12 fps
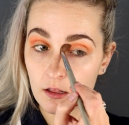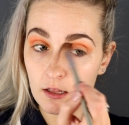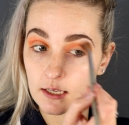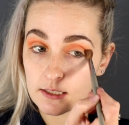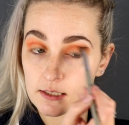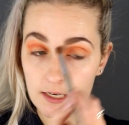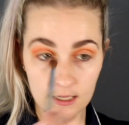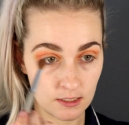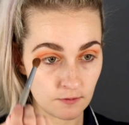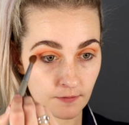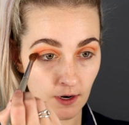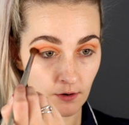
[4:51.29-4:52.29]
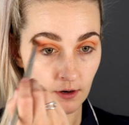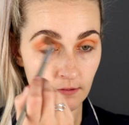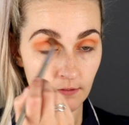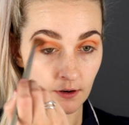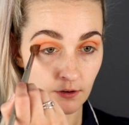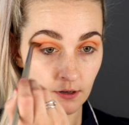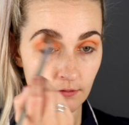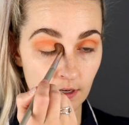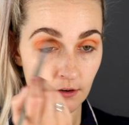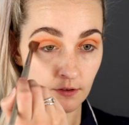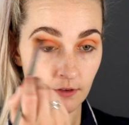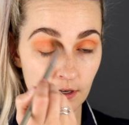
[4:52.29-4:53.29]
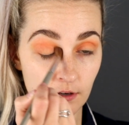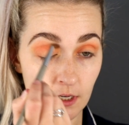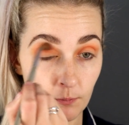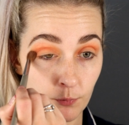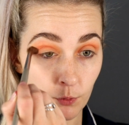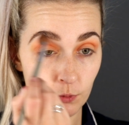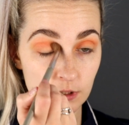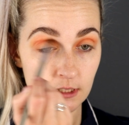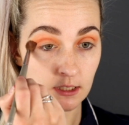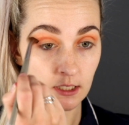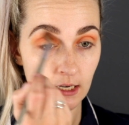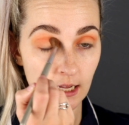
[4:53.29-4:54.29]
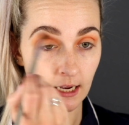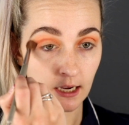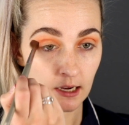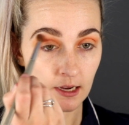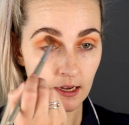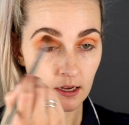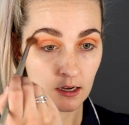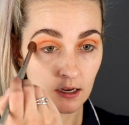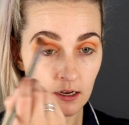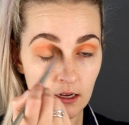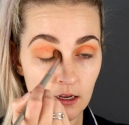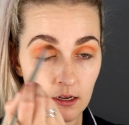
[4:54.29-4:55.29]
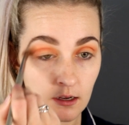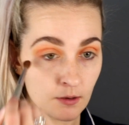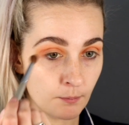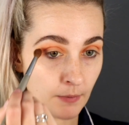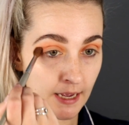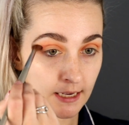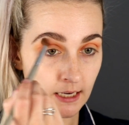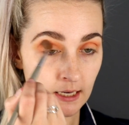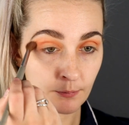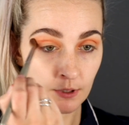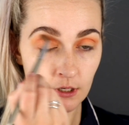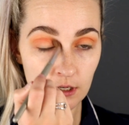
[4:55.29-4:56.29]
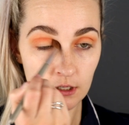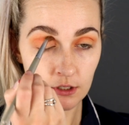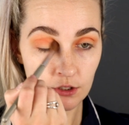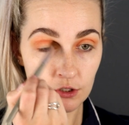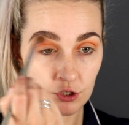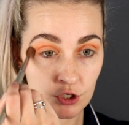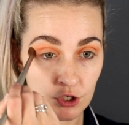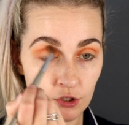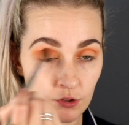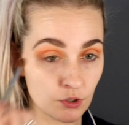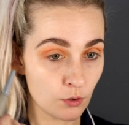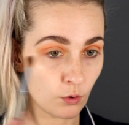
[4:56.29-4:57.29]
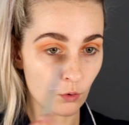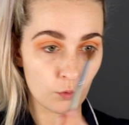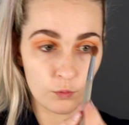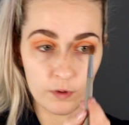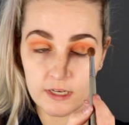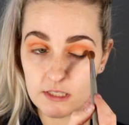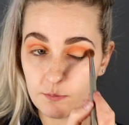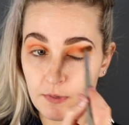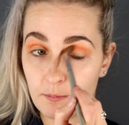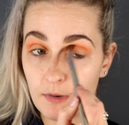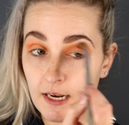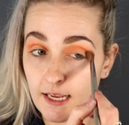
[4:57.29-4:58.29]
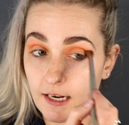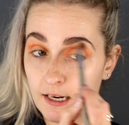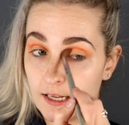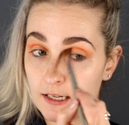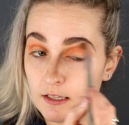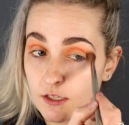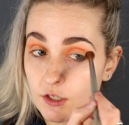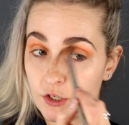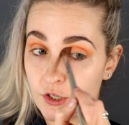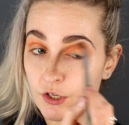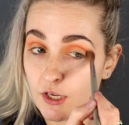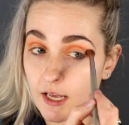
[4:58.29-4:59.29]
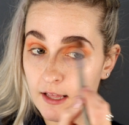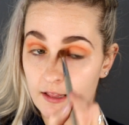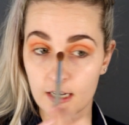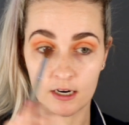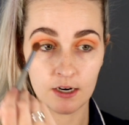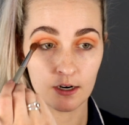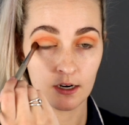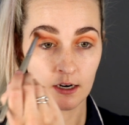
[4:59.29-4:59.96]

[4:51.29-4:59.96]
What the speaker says: This is very important. Like, makeup should always be blended together